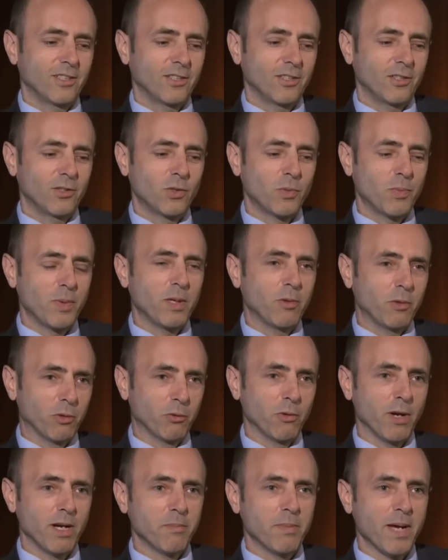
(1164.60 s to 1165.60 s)
You speak with
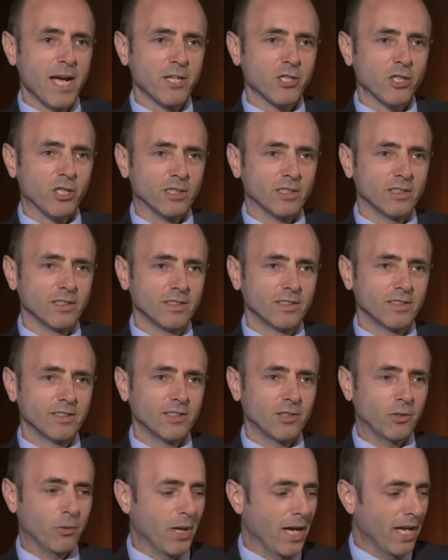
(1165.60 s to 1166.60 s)
great passion.
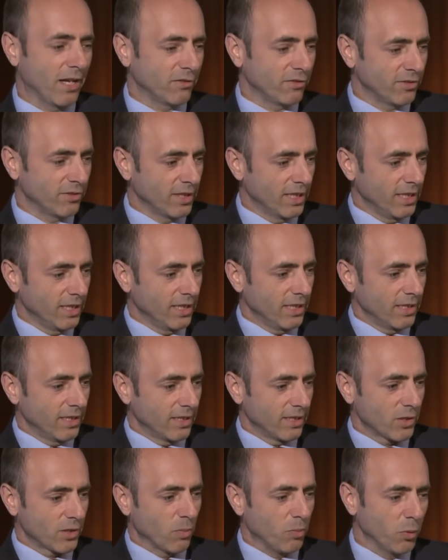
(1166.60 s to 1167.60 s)
You have
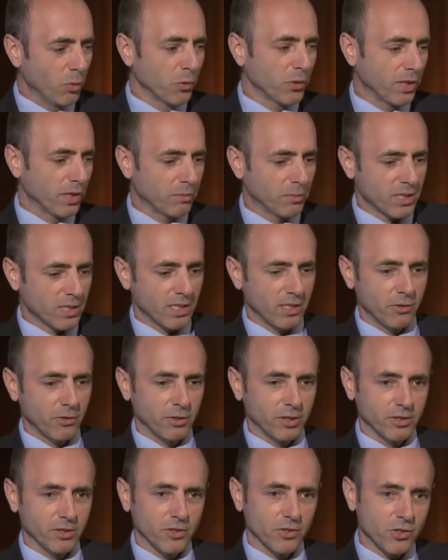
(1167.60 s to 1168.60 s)
supporting
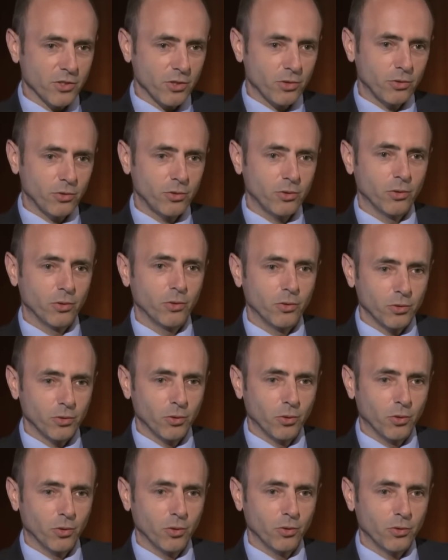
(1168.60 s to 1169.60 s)
materials.
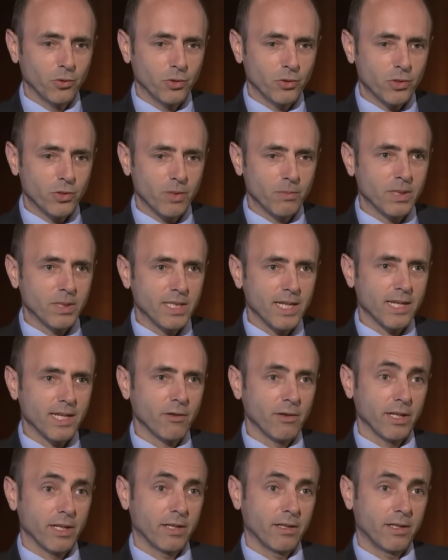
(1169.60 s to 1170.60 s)
You seem to
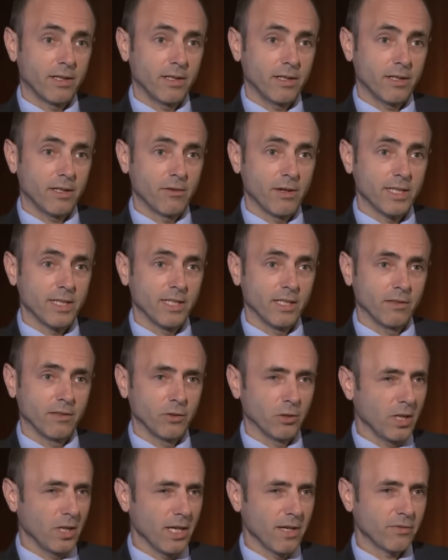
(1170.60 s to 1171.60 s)
dedicate a great deal of
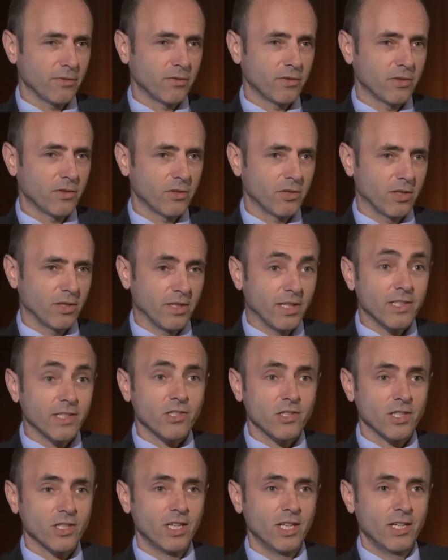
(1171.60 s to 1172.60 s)
your life to
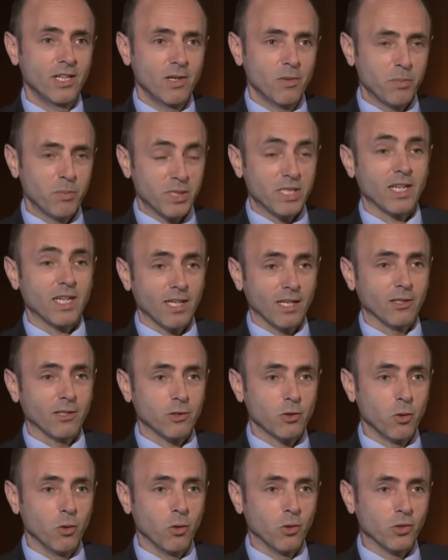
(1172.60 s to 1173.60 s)
this particular
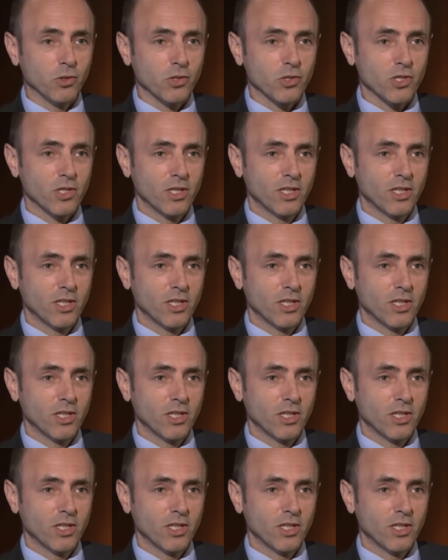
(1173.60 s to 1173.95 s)
cause.